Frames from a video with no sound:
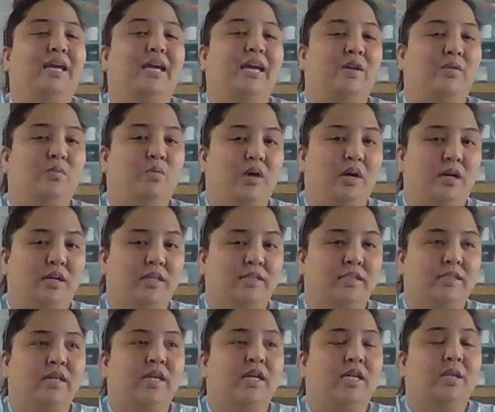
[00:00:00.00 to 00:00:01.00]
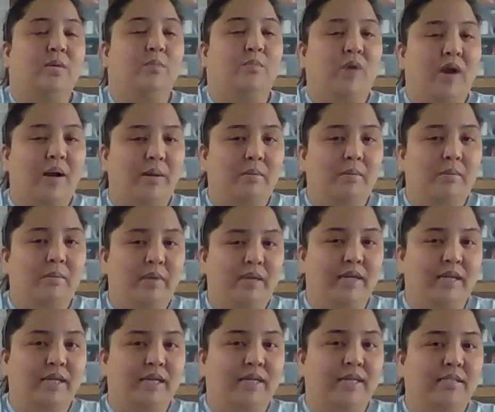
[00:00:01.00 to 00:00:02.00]
It works. The problem
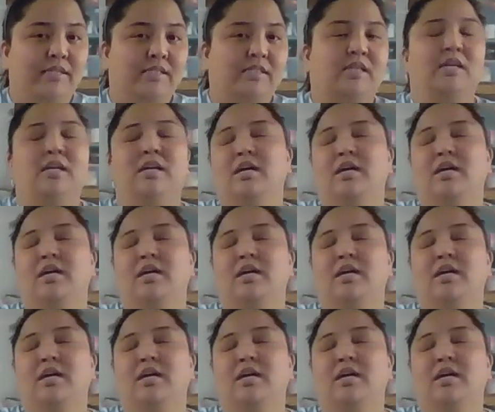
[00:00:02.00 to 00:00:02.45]
is,